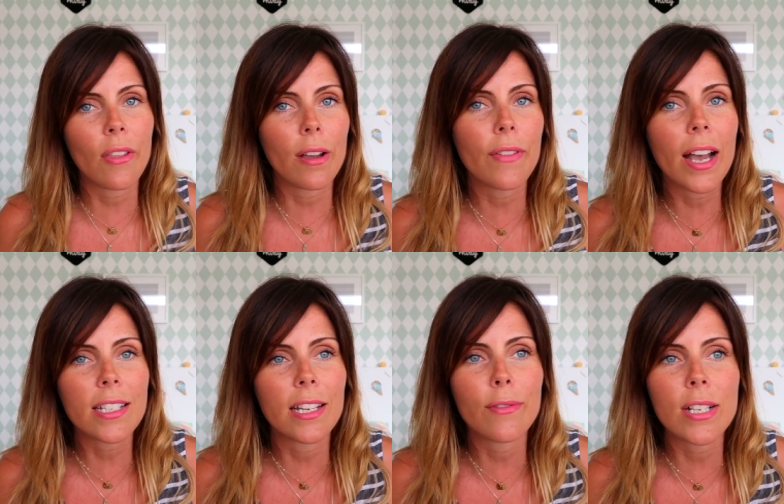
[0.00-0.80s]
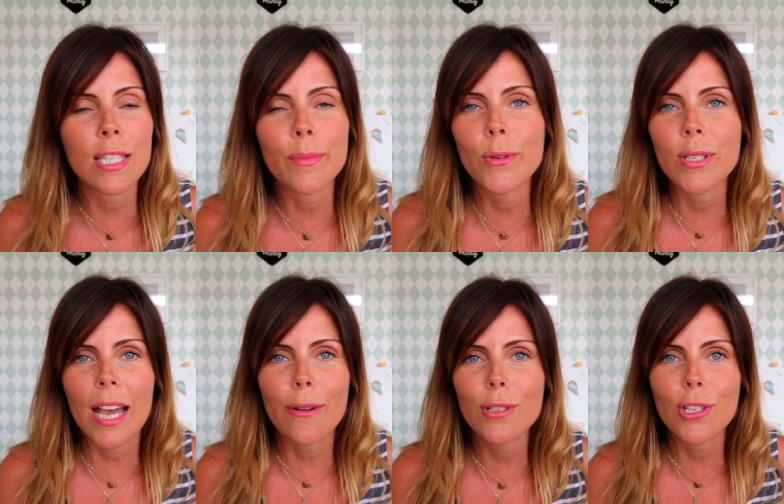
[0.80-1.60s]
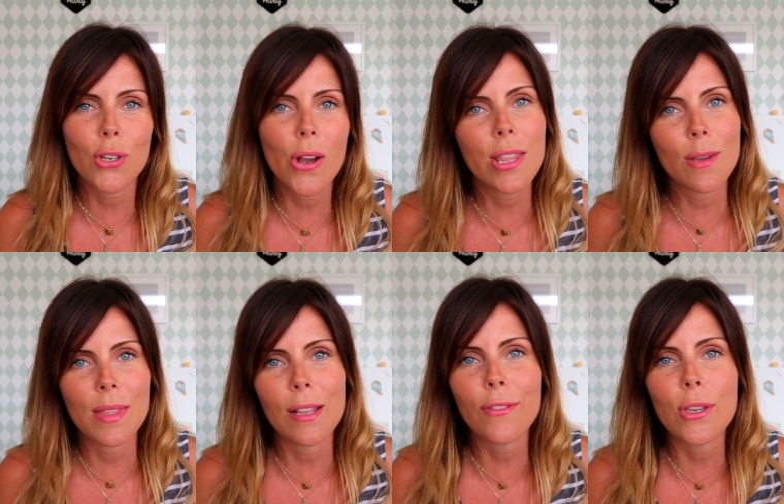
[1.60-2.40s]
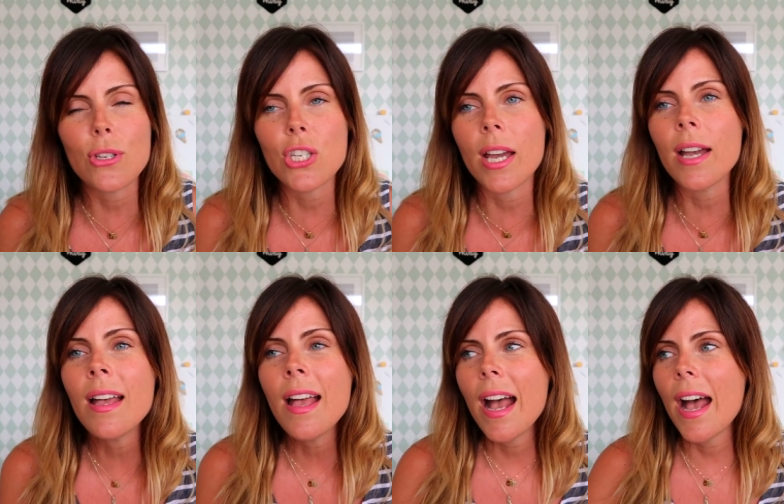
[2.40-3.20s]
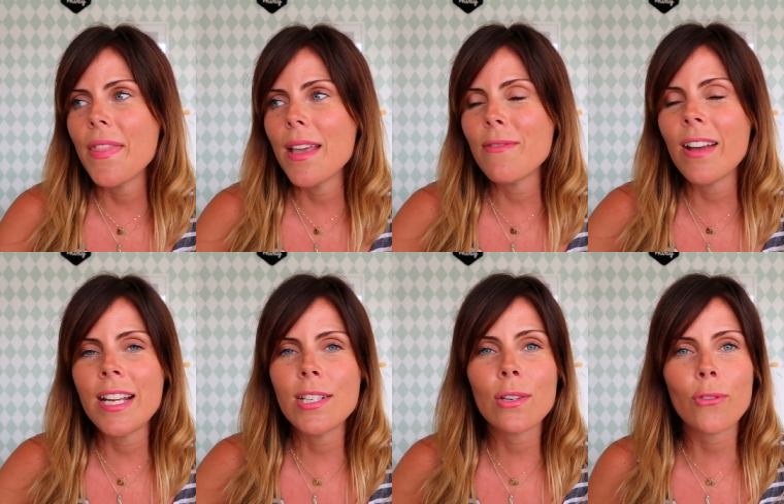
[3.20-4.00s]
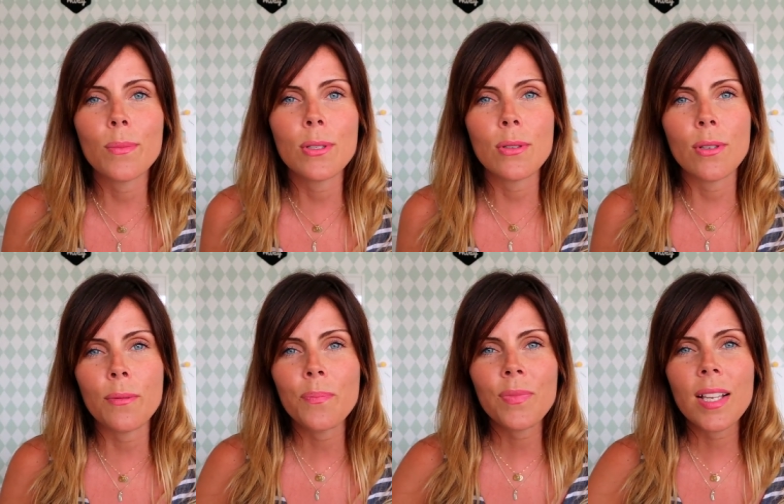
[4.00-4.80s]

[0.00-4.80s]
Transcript: that I've actually written them all down to try them in the future and they ranged from sort of